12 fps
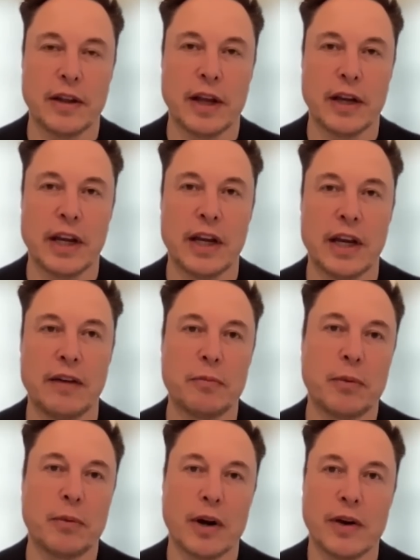that
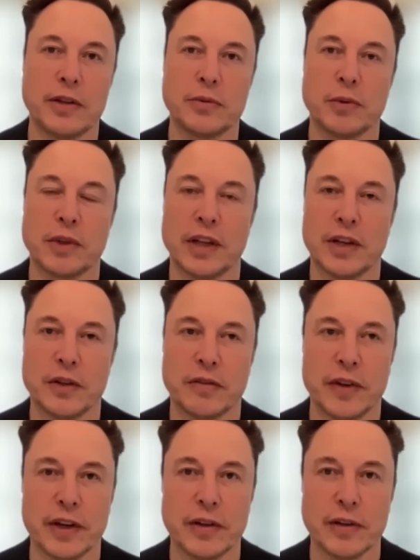inhibit progress with
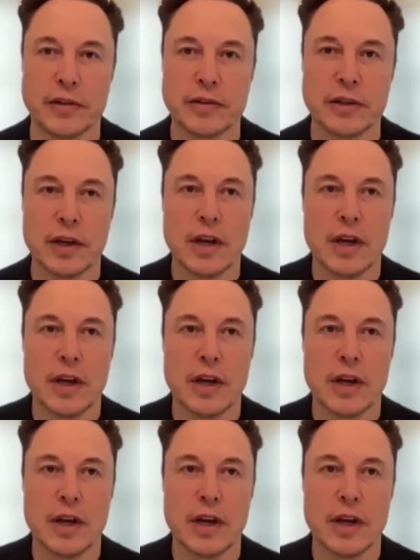electric vehicles.